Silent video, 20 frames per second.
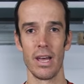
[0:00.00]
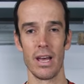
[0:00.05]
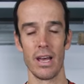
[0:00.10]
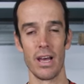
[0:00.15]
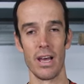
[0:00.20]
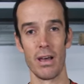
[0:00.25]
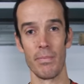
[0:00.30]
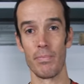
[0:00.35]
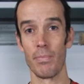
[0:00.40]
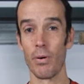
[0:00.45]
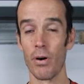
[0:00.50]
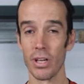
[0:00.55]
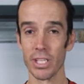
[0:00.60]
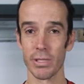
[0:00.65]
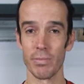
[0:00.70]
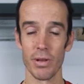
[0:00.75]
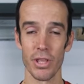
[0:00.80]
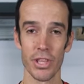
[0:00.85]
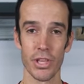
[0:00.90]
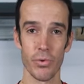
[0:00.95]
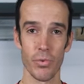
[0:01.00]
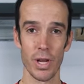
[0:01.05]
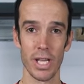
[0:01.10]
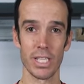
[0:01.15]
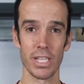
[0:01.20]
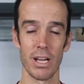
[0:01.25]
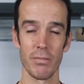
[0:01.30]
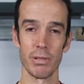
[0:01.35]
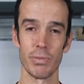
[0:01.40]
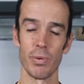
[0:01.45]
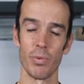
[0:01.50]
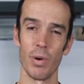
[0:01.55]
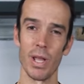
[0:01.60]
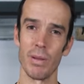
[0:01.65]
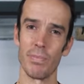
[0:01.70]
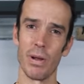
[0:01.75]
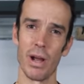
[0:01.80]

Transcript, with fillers: Uh, possibly three times per week,